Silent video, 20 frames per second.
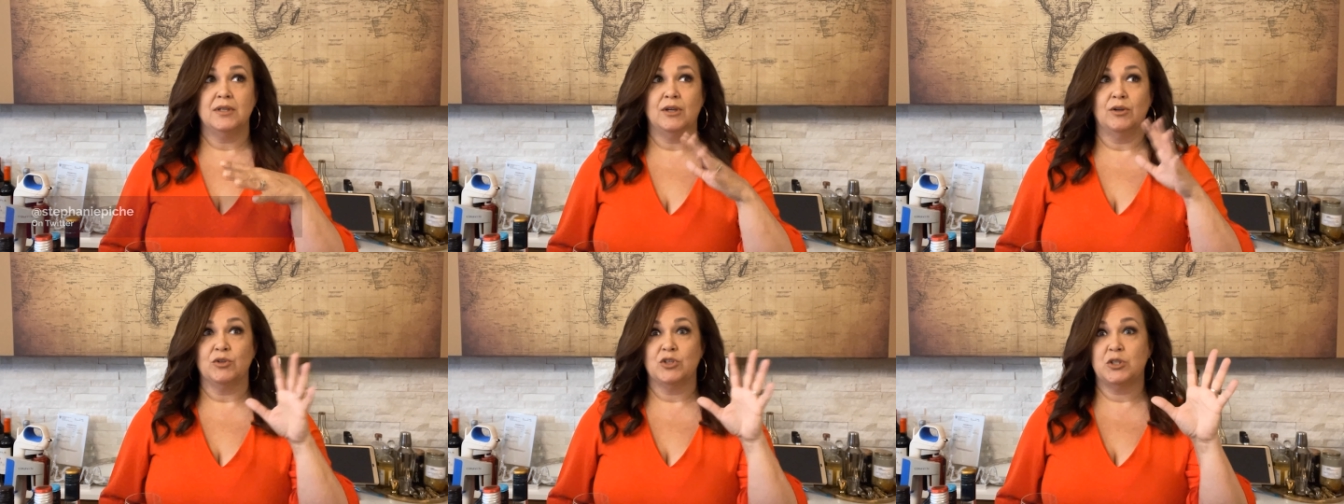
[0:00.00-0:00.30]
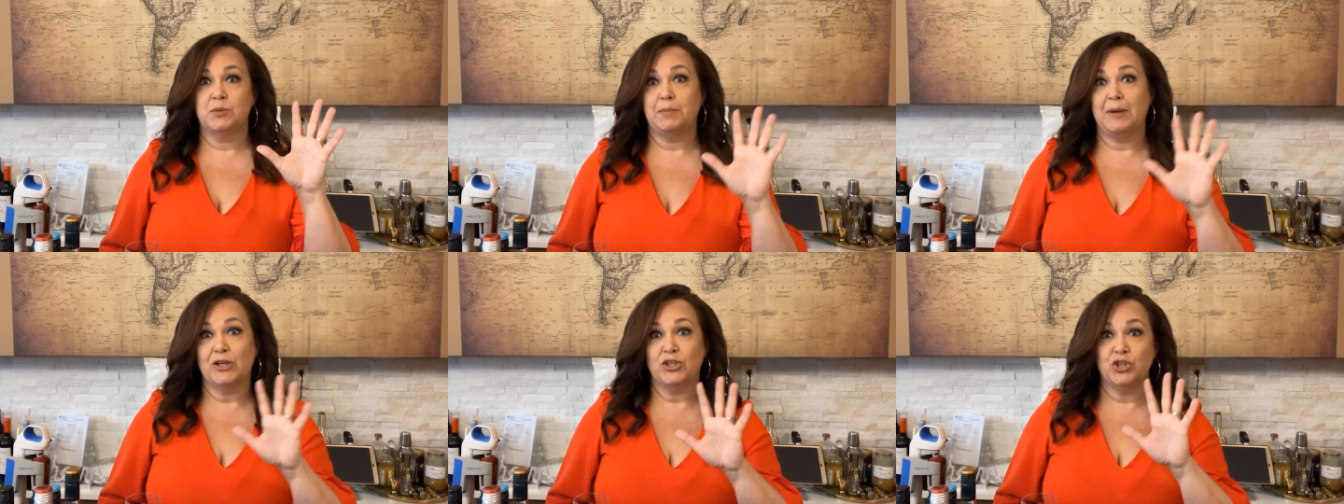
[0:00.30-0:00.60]

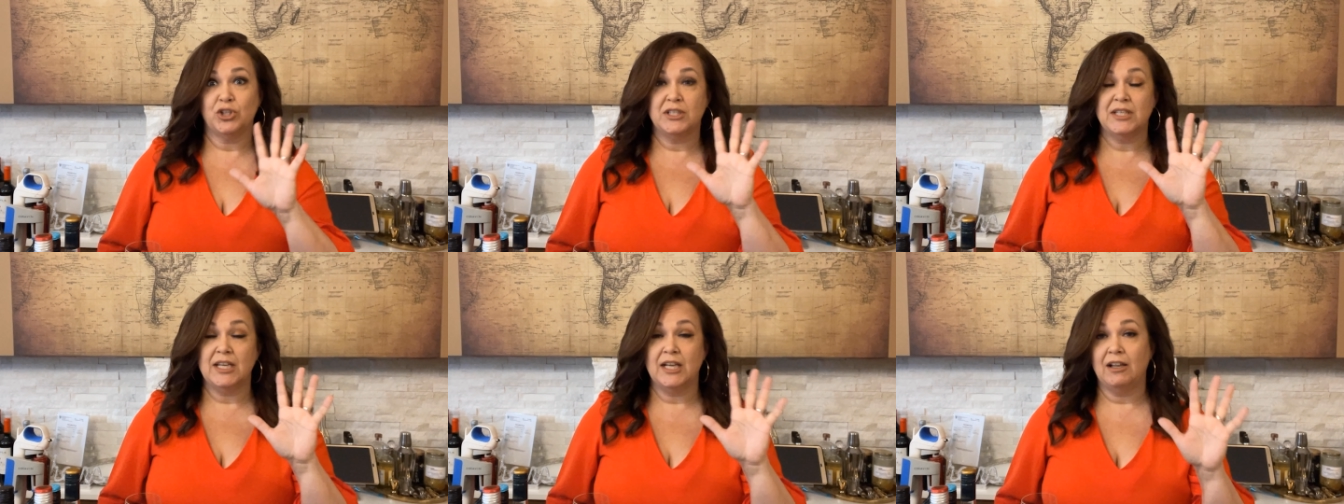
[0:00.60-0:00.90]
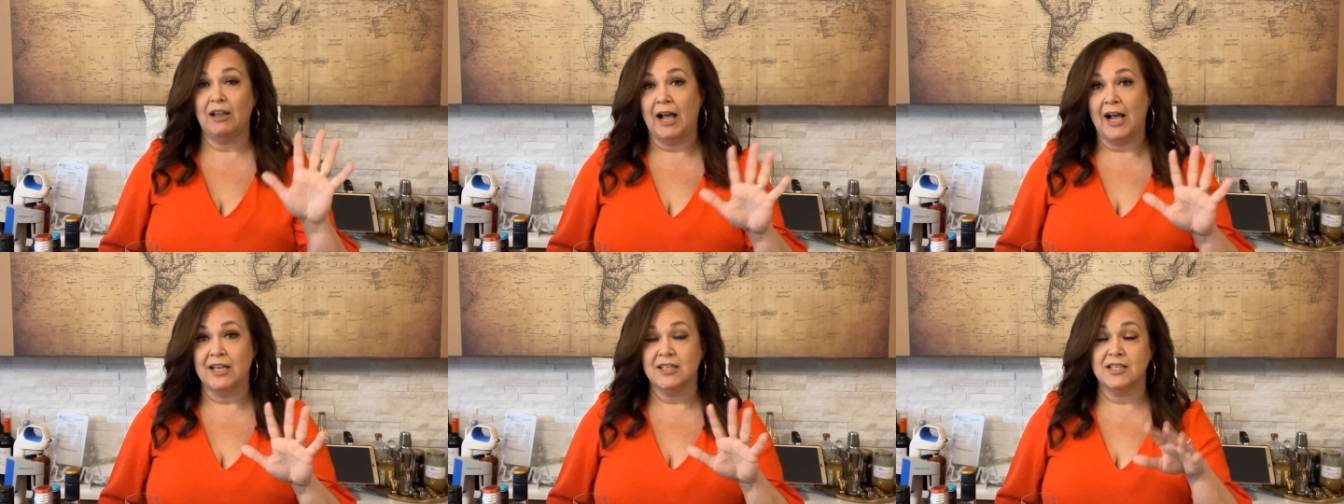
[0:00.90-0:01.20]
specialty
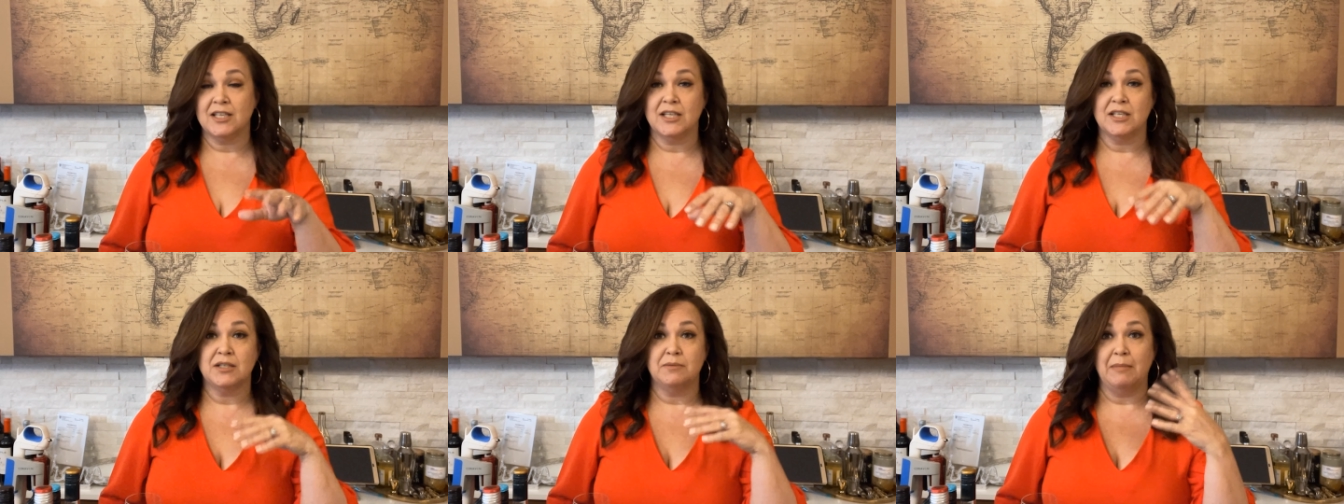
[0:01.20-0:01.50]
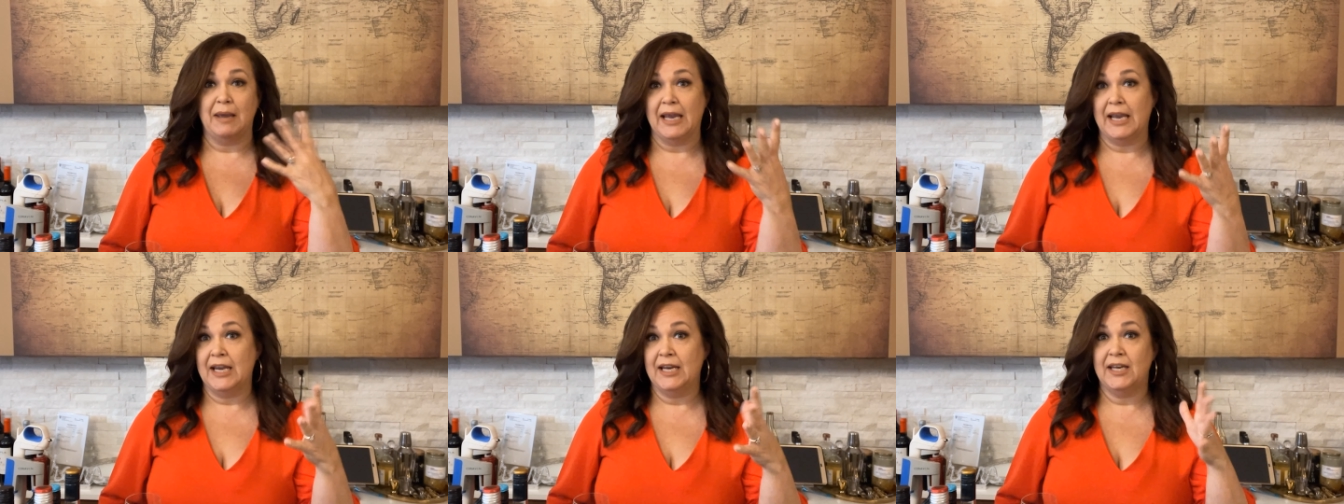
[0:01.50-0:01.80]
glasses
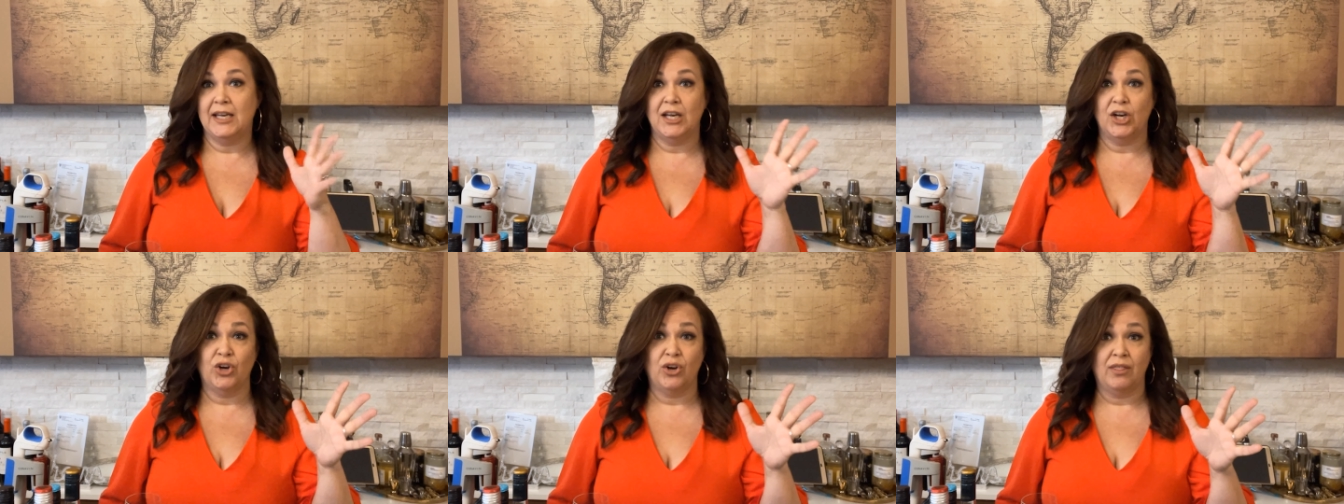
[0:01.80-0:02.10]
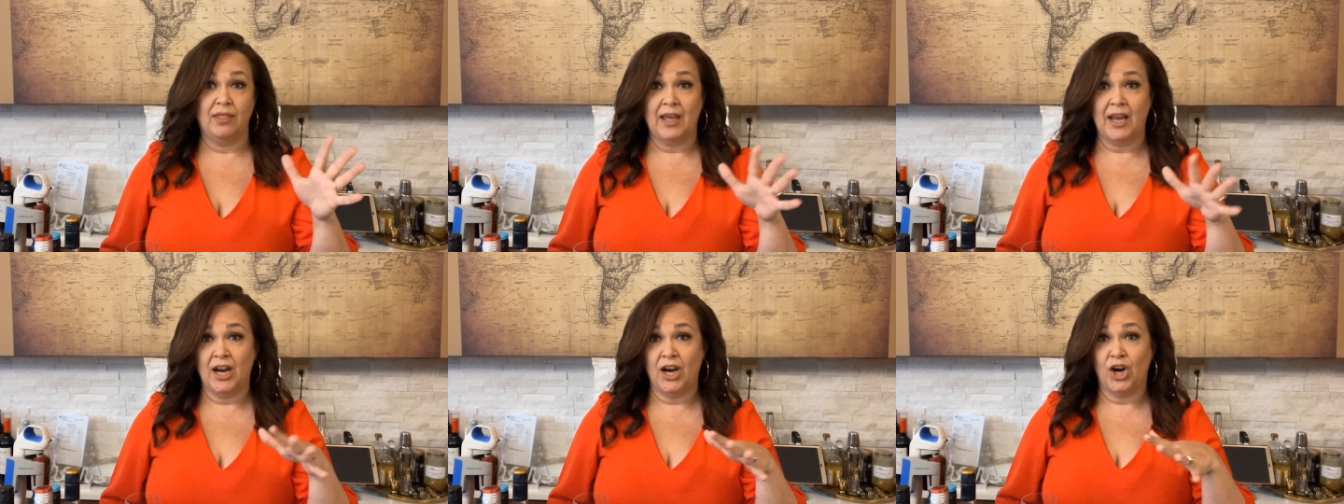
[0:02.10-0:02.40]
made here
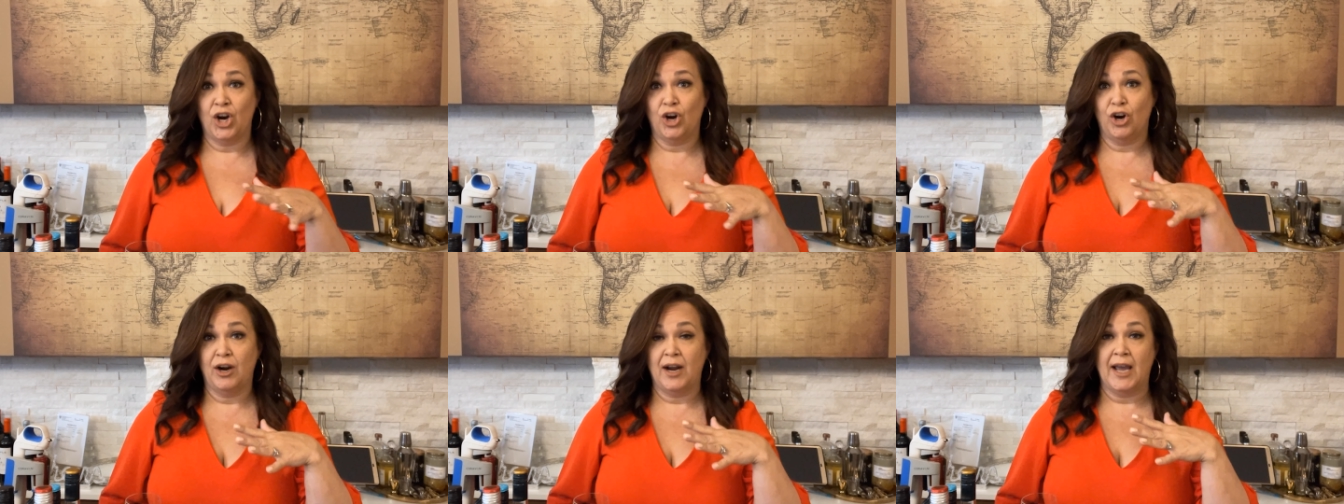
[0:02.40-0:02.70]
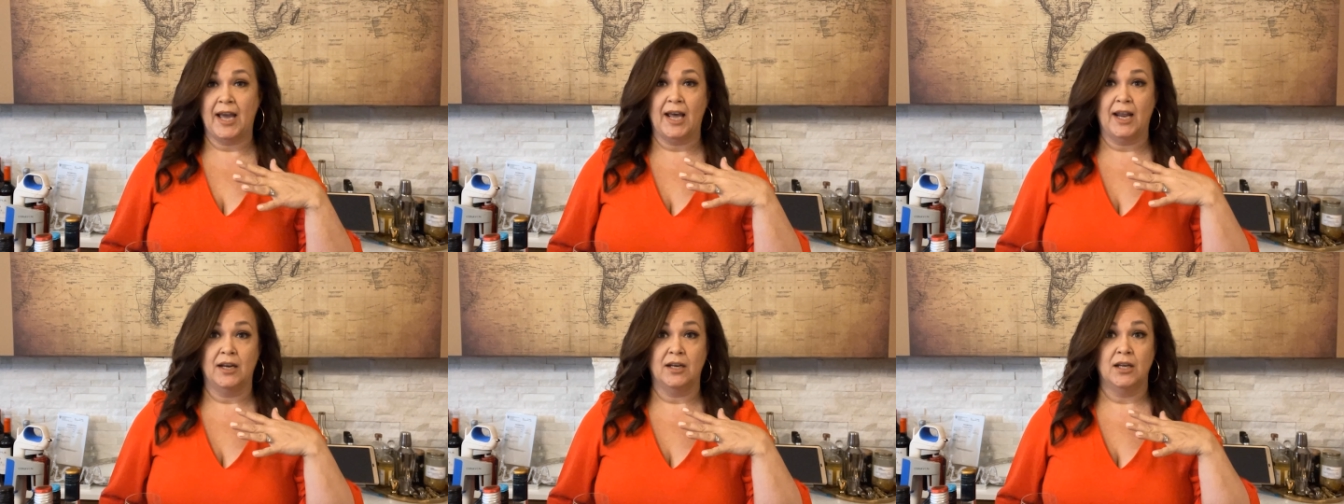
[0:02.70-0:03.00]
and there
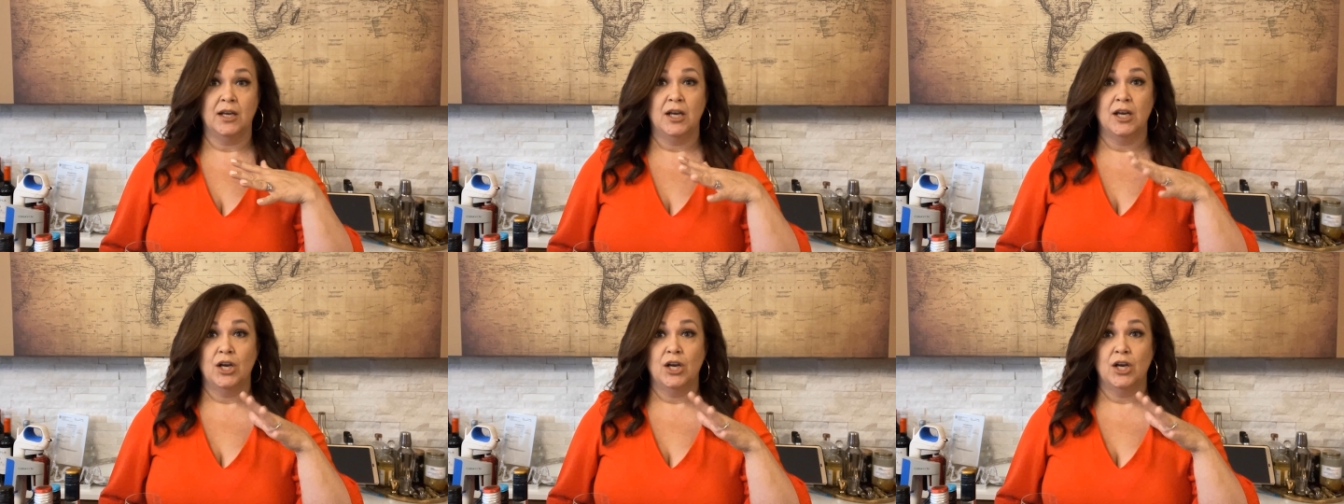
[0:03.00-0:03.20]
and